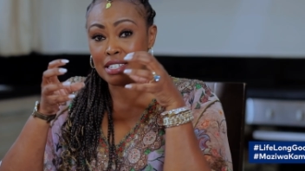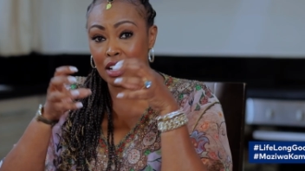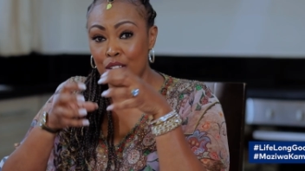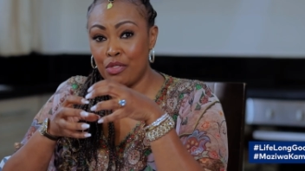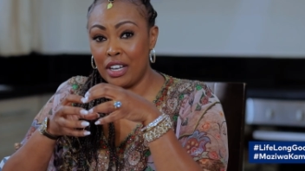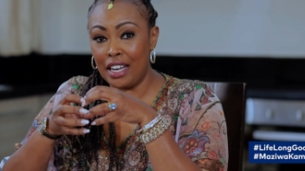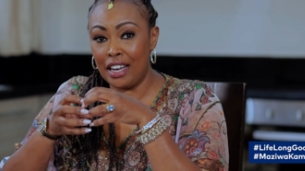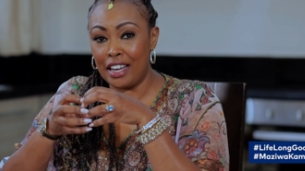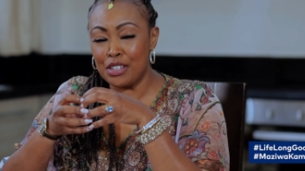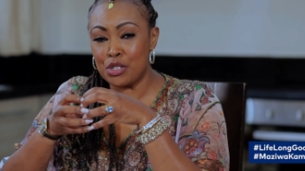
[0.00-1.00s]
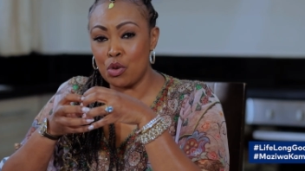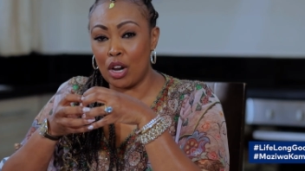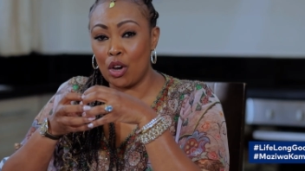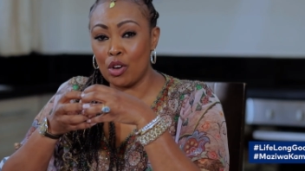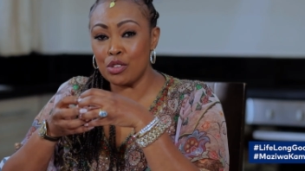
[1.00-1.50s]
delving into
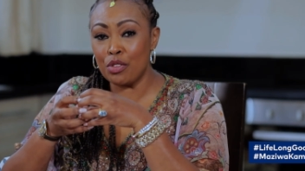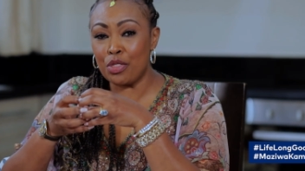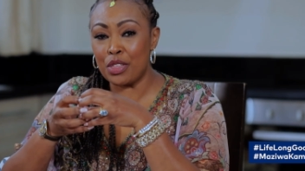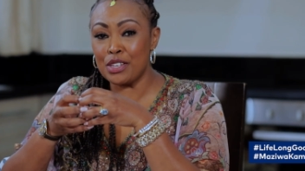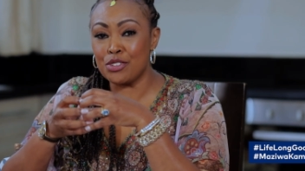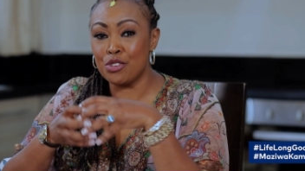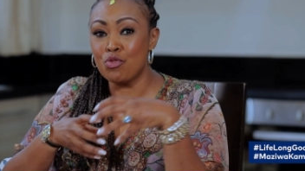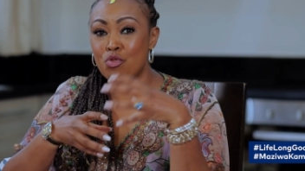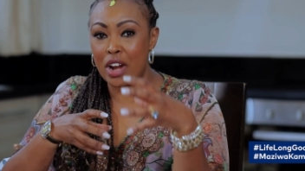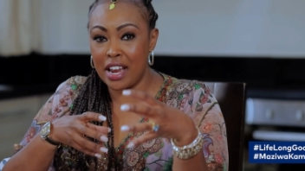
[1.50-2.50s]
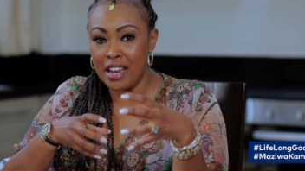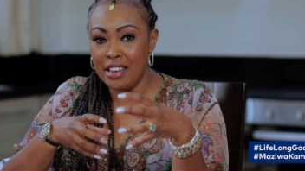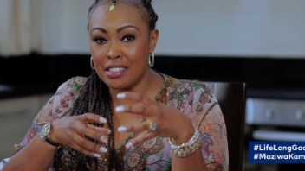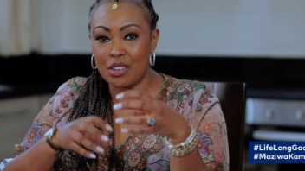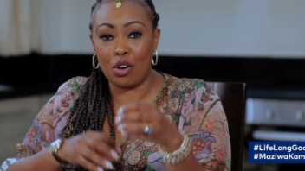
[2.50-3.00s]
a lot of things you
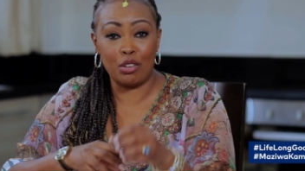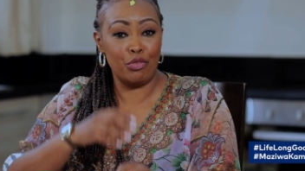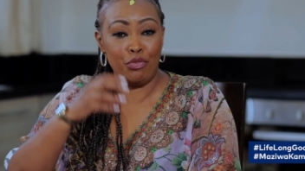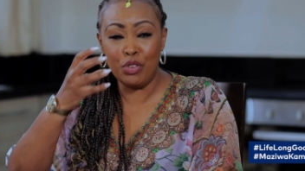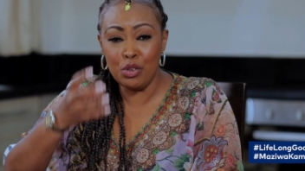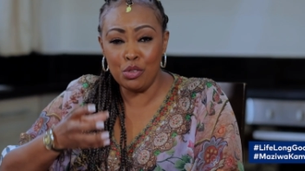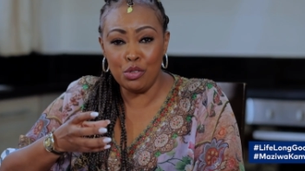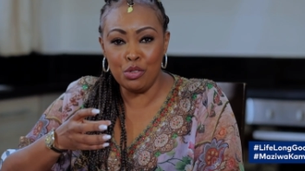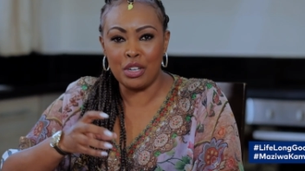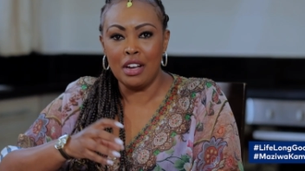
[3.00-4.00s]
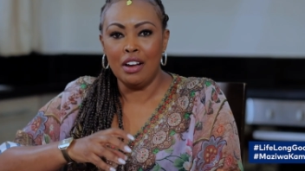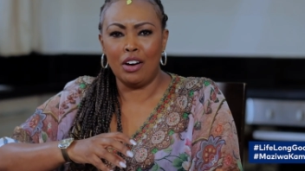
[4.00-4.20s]
raised on food,